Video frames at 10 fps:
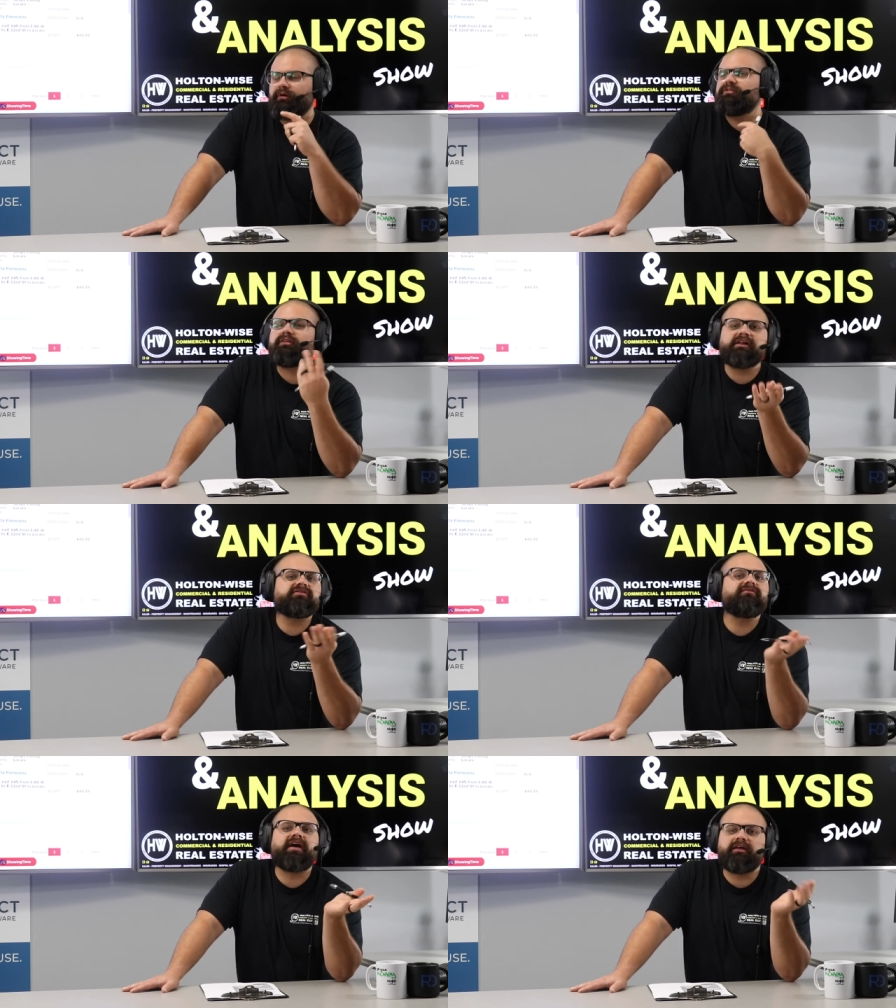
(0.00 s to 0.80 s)
right? So that's
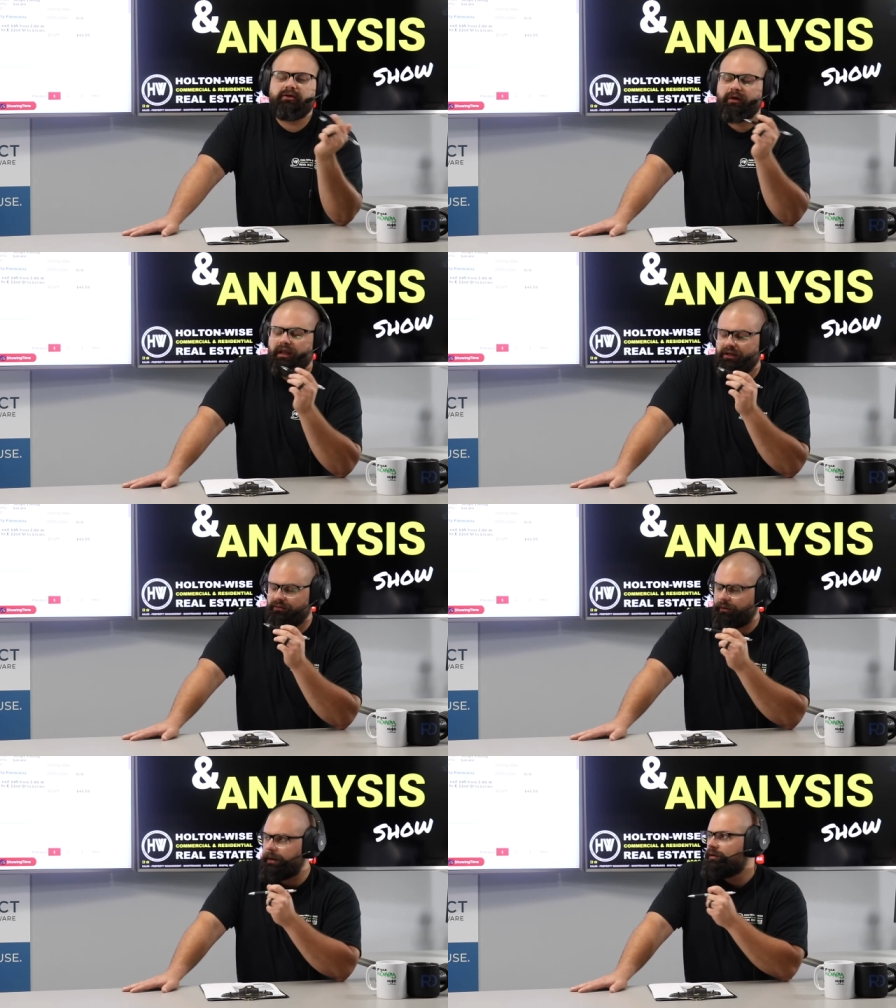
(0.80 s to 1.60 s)
our value add here,
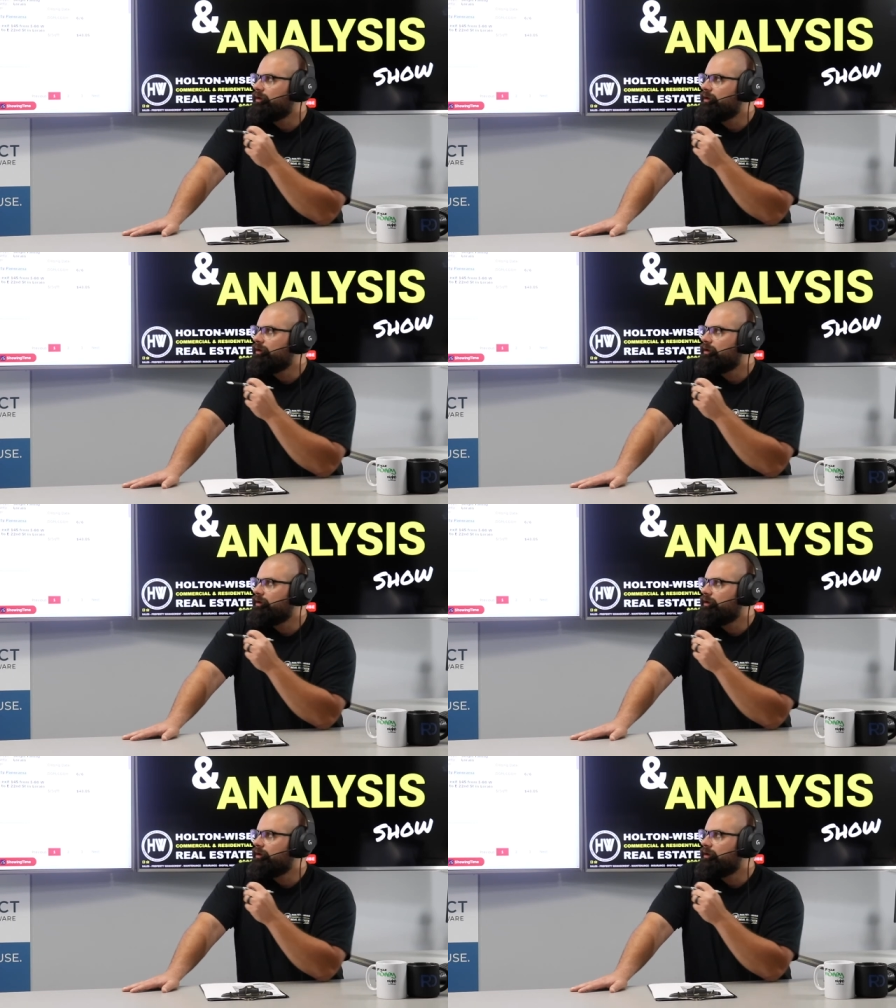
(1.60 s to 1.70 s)
right?